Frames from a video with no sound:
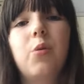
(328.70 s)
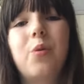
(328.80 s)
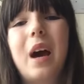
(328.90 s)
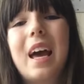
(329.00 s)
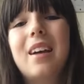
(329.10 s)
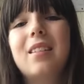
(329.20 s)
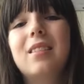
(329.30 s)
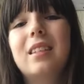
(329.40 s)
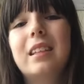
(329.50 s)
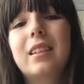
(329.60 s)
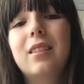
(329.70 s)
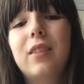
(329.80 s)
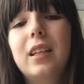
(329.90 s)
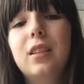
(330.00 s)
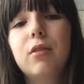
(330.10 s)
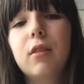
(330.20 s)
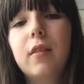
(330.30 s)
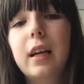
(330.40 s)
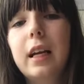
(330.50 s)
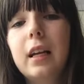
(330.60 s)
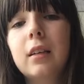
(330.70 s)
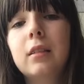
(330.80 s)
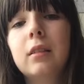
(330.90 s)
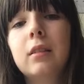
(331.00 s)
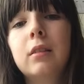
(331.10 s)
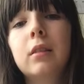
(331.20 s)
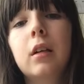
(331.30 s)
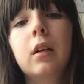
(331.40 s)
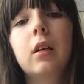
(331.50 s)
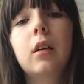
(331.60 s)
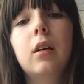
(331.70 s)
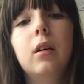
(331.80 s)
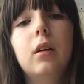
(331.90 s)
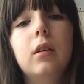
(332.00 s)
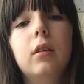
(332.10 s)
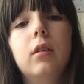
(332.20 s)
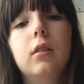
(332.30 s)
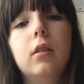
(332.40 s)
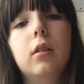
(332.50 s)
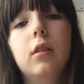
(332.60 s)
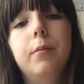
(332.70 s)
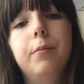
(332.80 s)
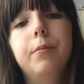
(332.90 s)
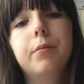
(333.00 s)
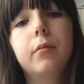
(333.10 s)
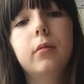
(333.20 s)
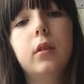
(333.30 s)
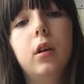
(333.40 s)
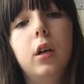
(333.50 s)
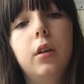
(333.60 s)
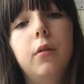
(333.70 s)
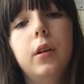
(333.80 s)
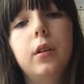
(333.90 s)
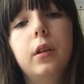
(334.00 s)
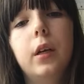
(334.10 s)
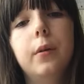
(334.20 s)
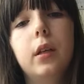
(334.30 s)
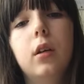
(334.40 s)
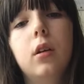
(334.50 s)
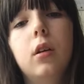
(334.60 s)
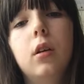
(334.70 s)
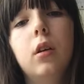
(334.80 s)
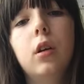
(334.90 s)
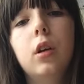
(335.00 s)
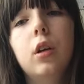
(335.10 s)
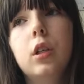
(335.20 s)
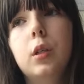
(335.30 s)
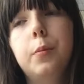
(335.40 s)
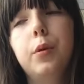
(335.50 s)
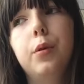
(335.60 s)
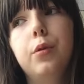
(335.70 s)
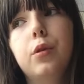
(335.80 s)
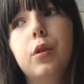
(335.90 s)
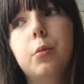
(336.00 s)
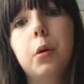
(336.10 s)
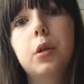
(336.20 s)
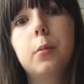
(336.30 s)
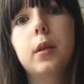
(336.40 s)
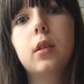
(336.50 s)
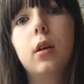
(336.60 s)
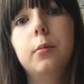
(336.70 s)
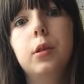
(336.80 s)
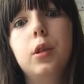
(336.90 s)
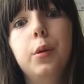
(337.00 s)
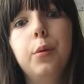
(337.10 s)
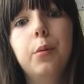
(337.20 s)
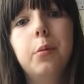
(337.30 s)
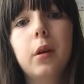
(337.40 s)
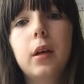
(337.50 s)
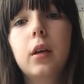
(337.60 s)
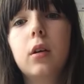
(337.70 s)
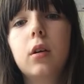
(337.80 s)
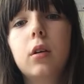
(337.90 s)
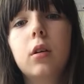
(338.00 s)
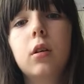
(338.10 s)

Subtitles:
wet and activatory, and I don't like doing it with a spoon just because most of my slimes are too like,